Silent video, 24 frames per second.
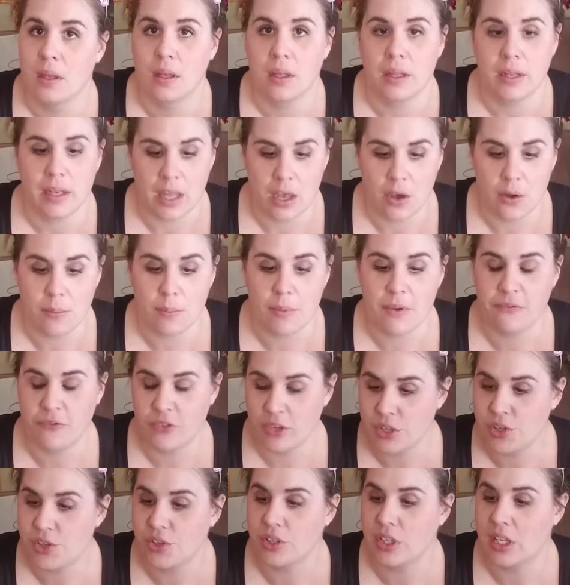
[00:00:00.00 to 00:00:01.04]
now I'm
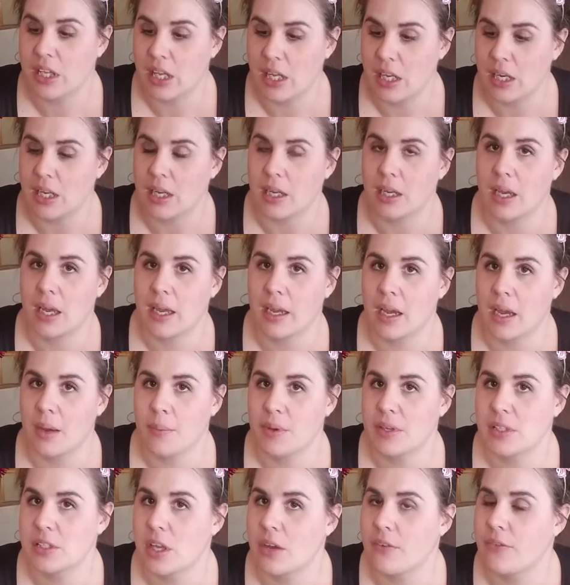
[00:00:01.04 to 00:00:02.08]
officially eating. I got
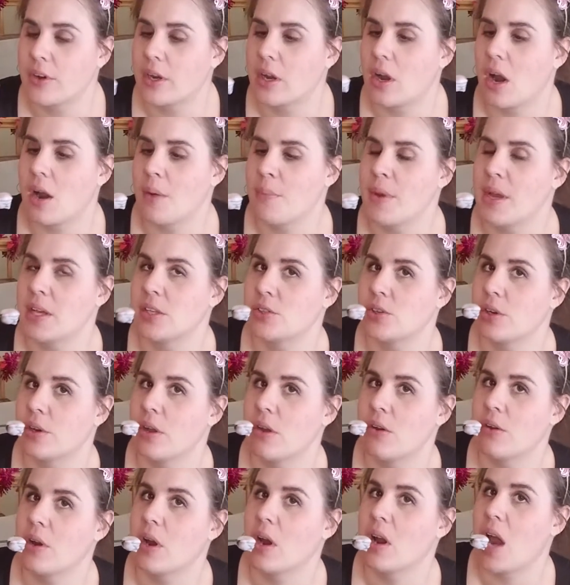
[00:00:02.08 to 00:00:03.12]
myself a Carbmaster
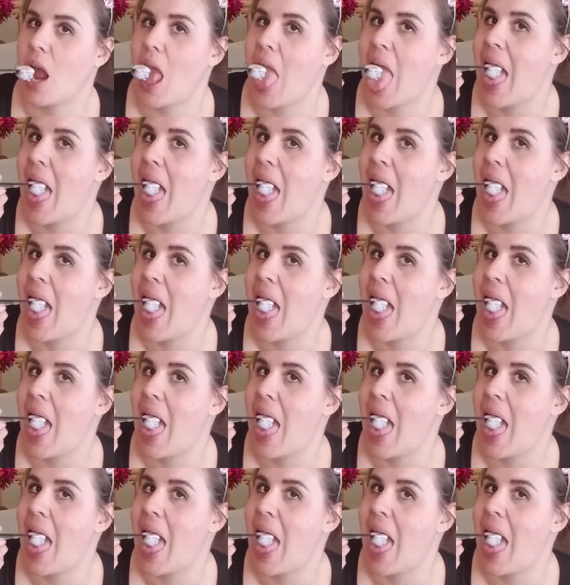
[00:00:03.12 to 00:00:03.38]
yogurt,